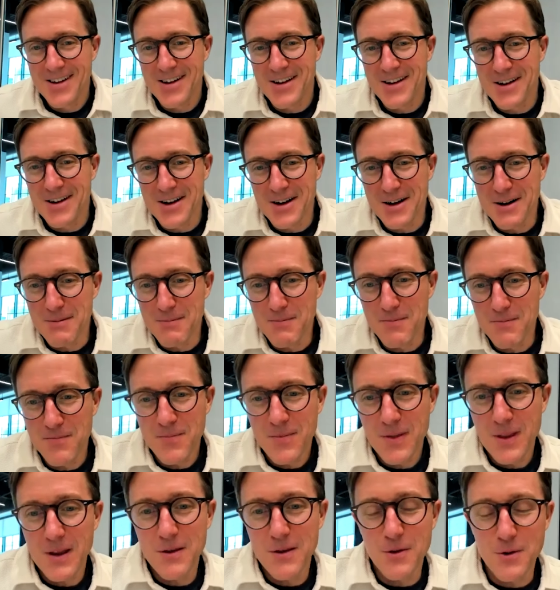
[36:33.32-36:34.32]
Um,
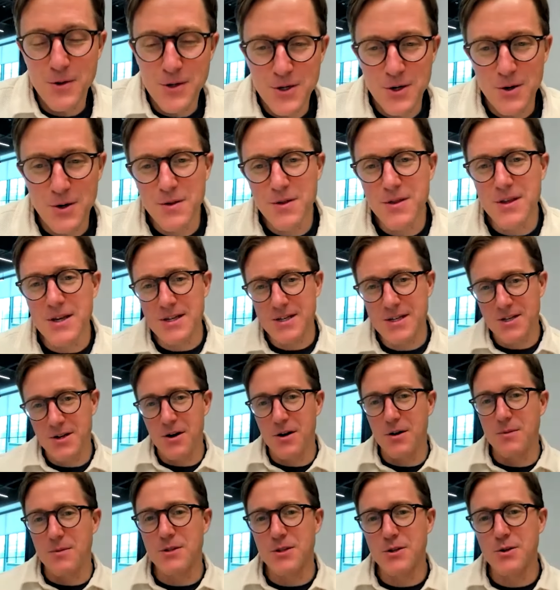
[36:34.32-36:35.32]
there are certain things
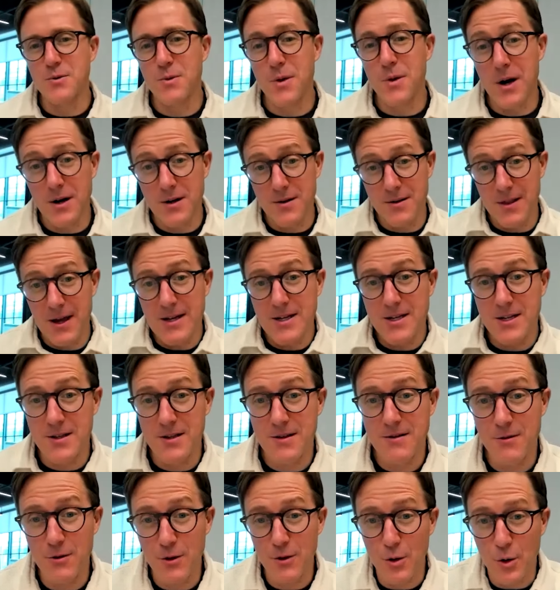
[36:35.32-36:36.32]
startups do well, and
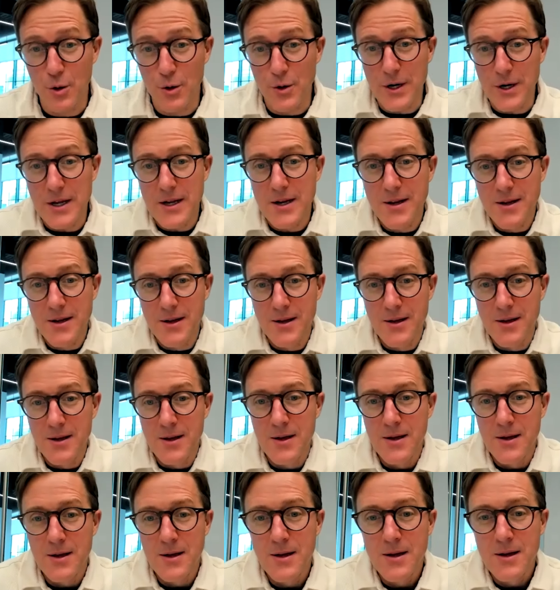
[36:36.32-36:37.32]
that's learning.
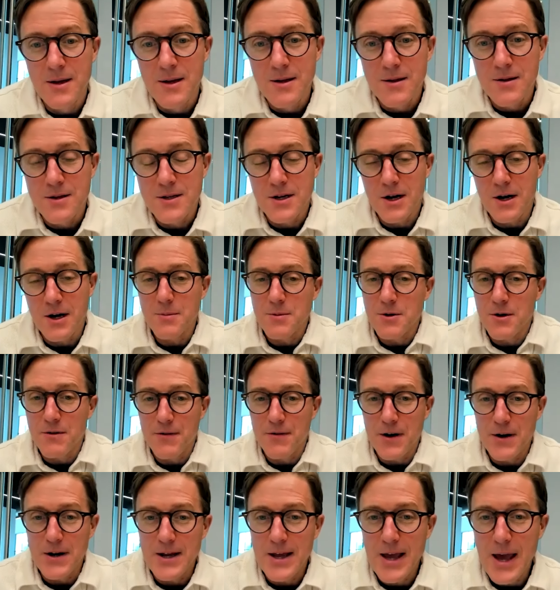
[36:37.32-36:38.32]
Startups are
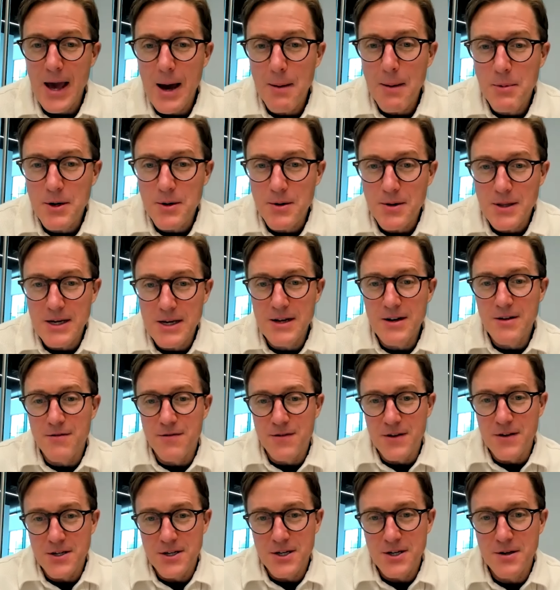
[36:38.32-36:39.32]
very capital
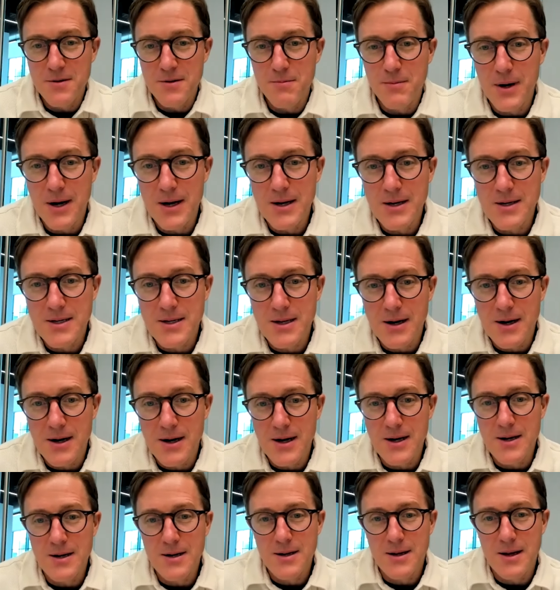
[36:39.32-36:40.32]
inefficient by
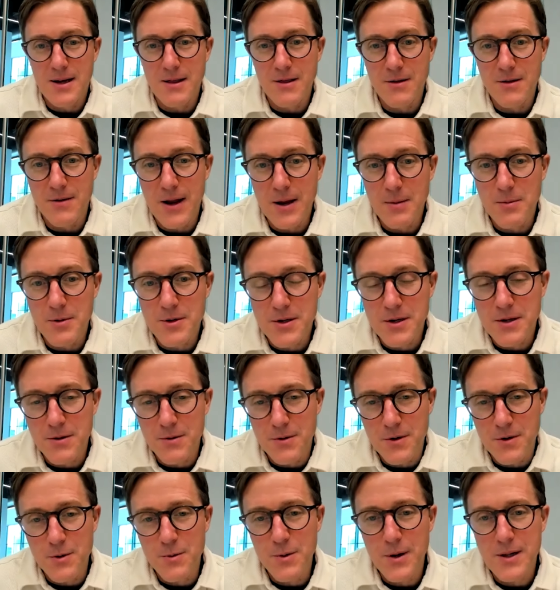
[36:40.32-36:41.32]
design, and they're able to
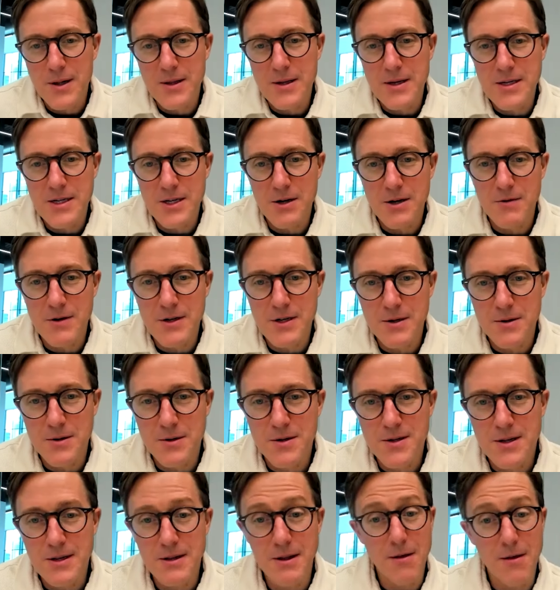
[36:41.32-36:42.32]
learn quickly as a
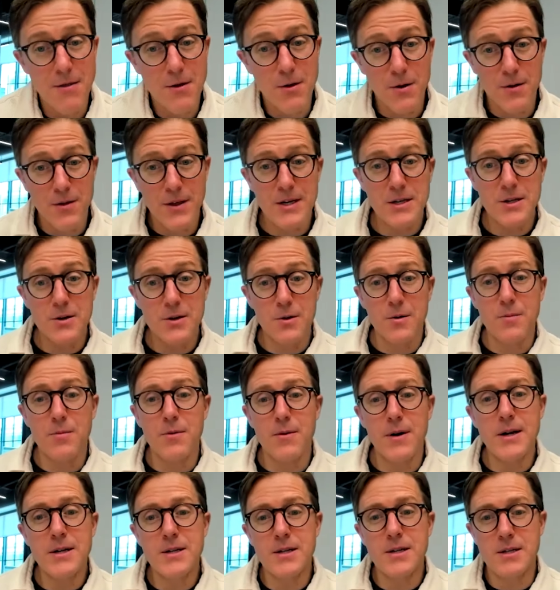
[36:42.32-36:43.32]
result. And then there are things
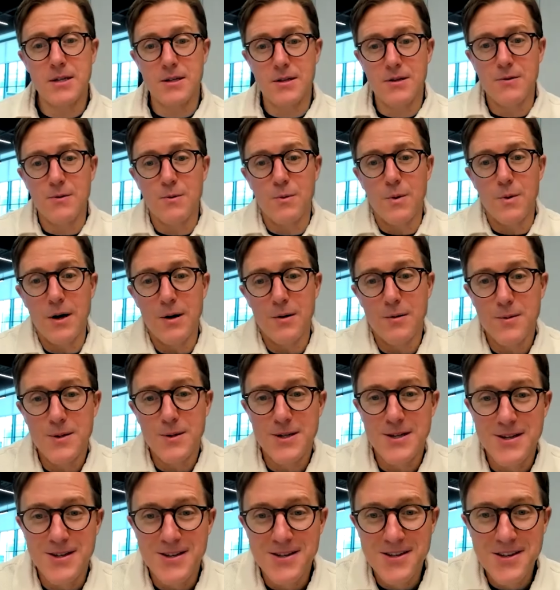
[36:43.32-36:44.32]
corporations do well,
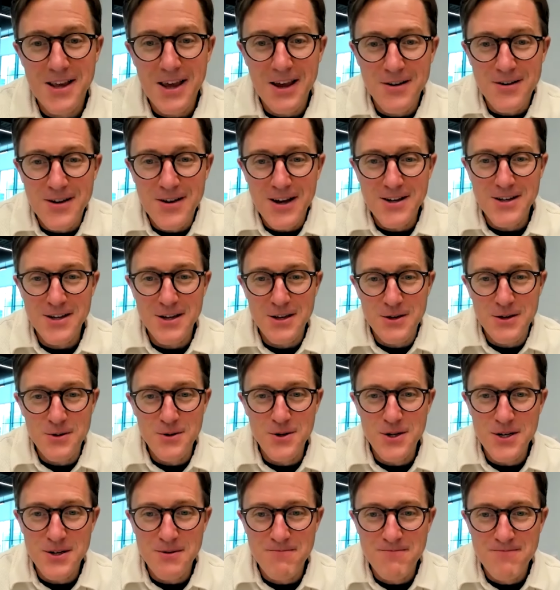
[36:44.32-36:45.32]
which is scaled
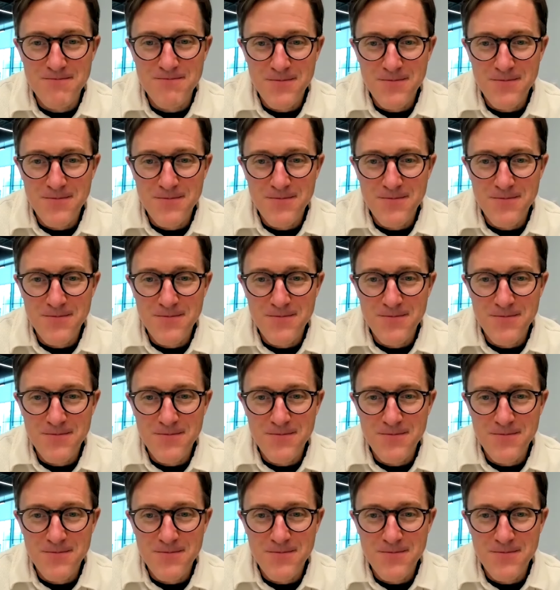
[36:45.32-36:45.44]
execution.